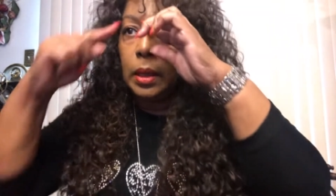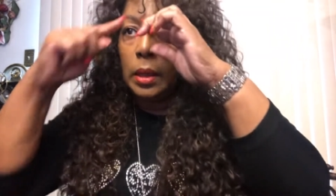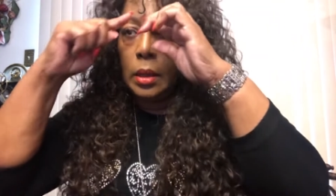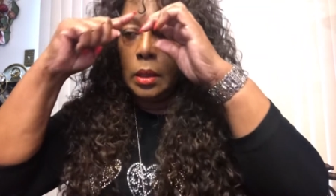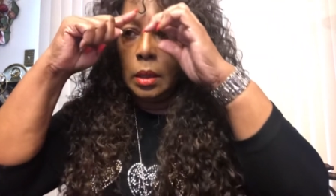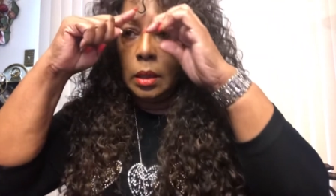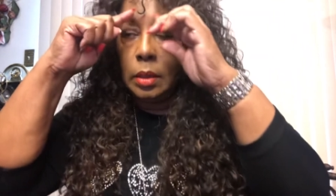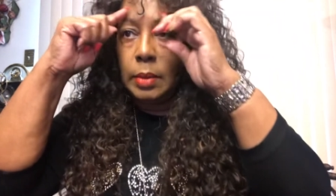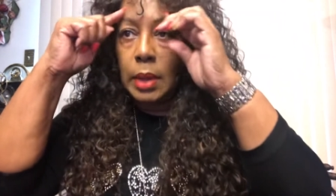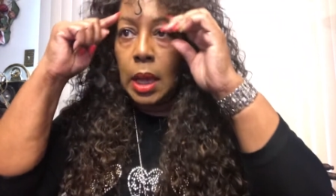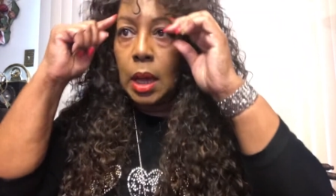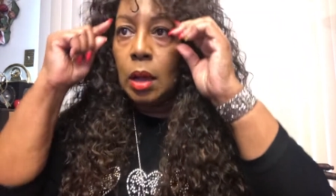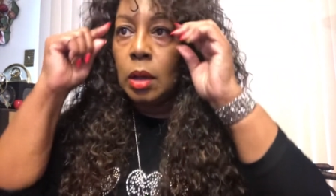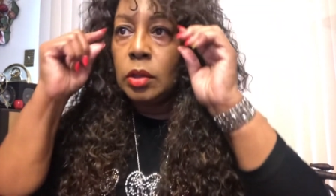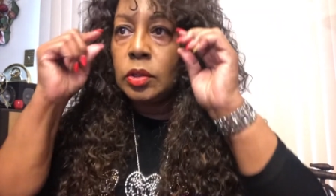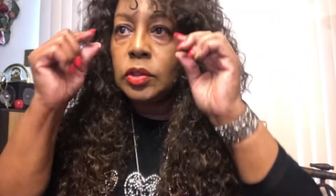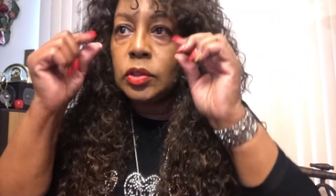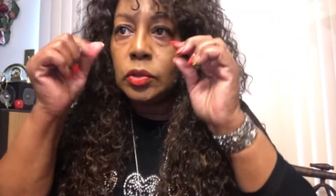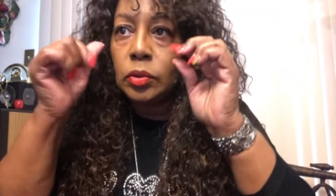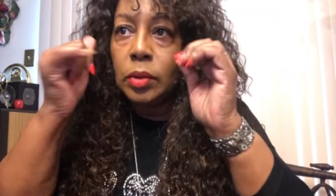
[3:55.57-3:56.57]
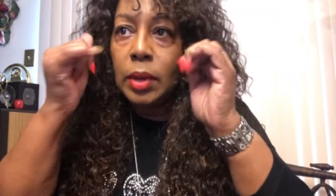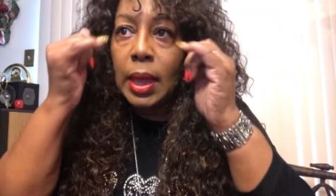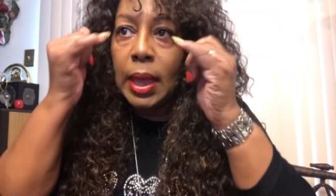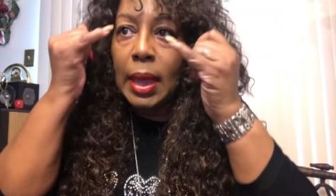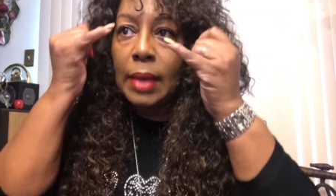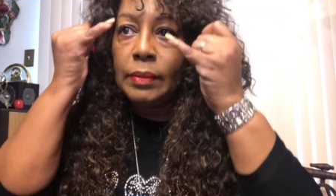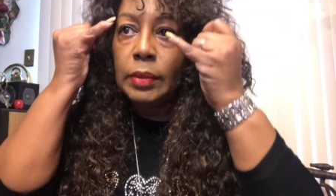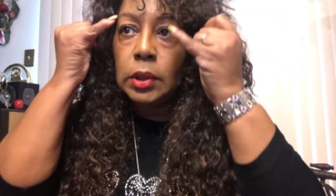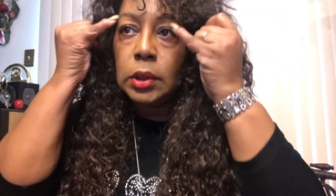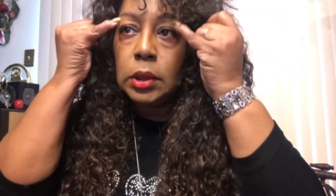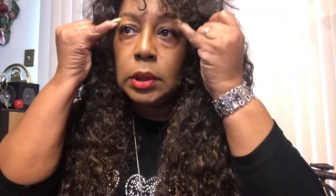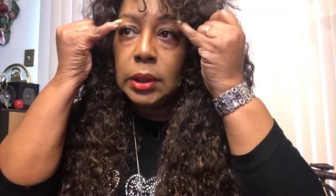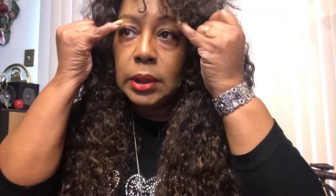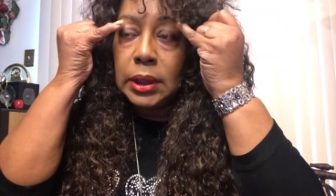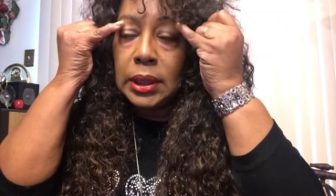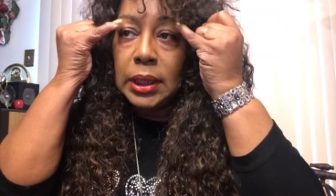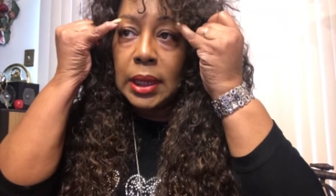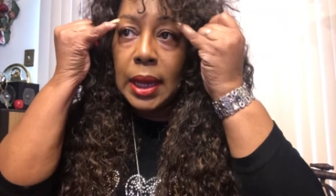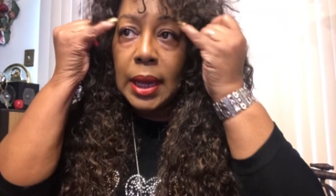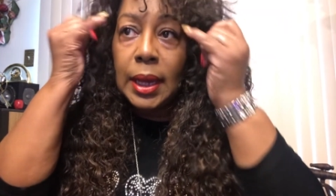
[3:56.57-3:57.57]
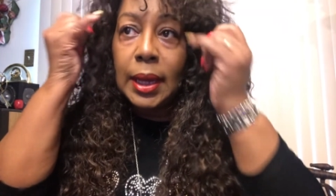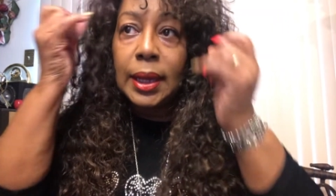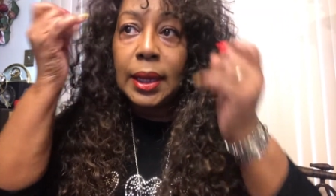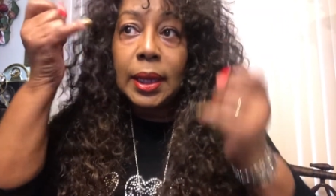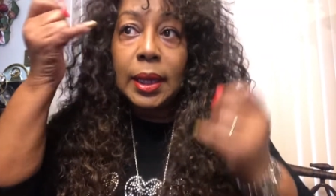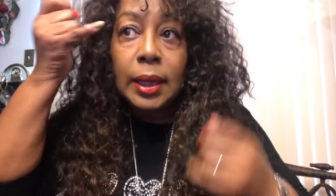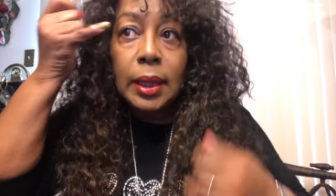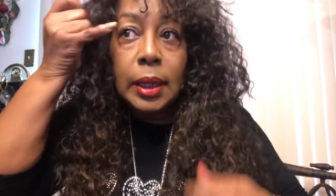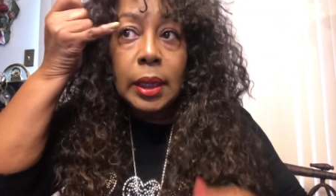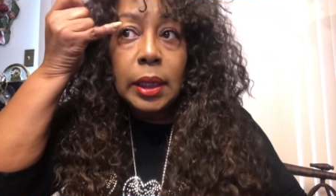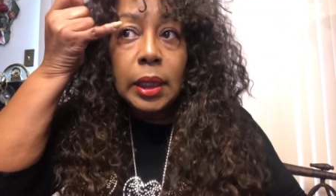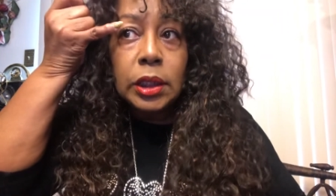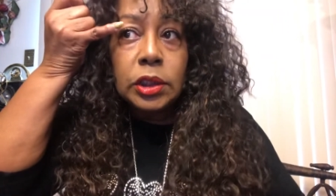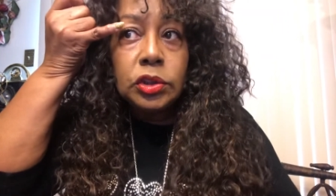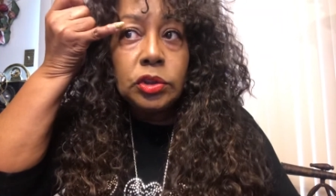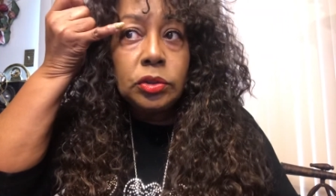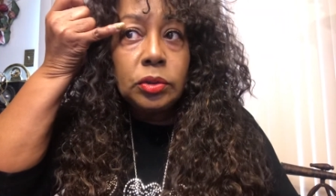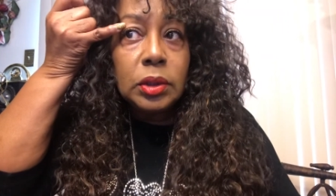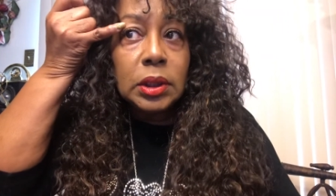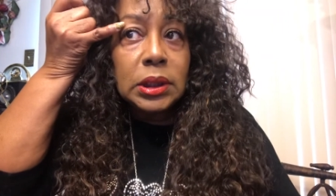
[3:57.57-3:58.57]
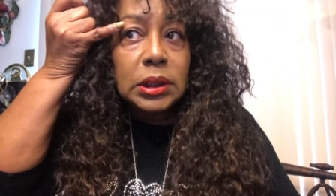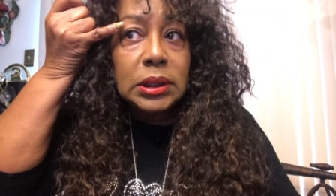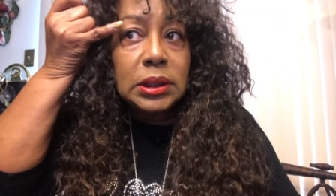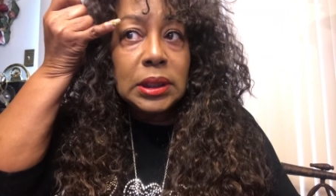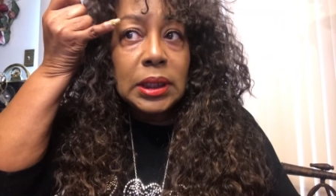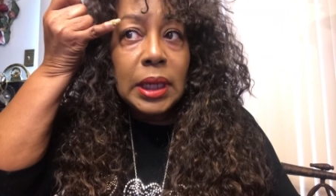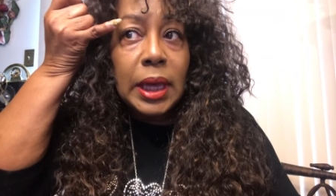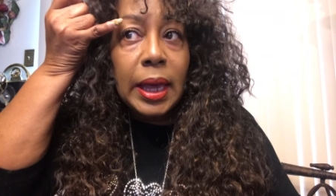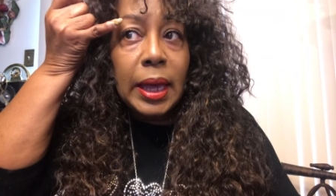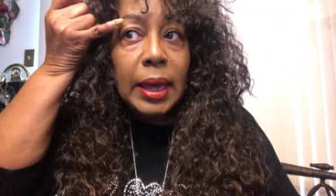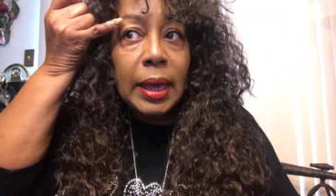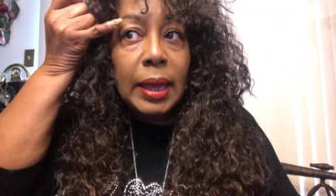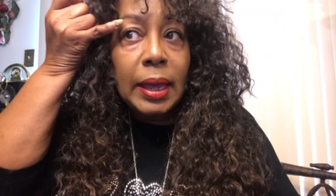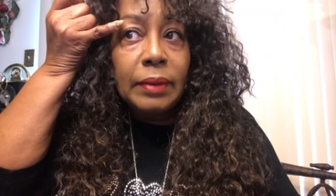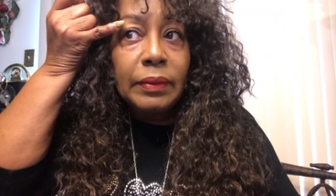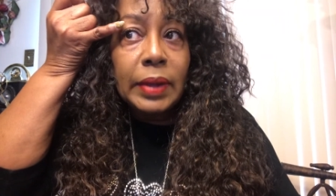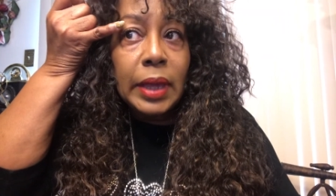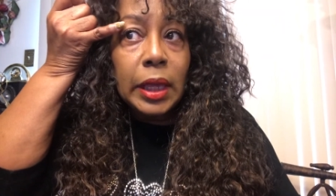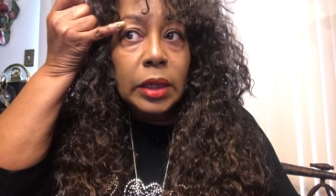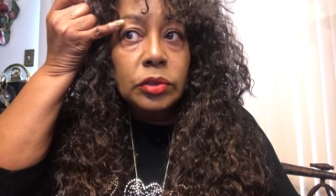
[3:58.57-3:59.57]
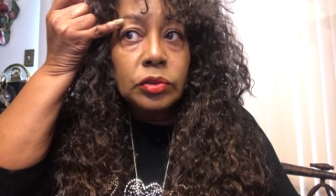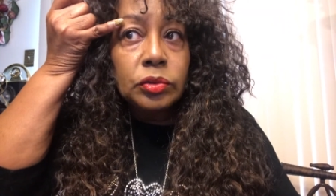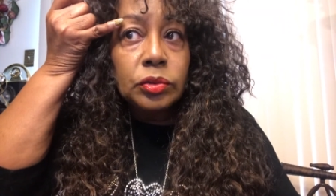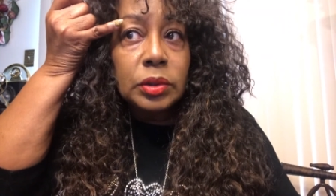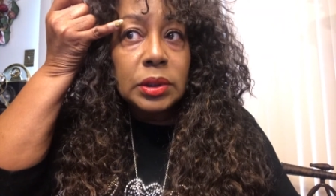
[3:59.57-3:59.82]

Um, I also have a hooded eye. As you can see, I have extra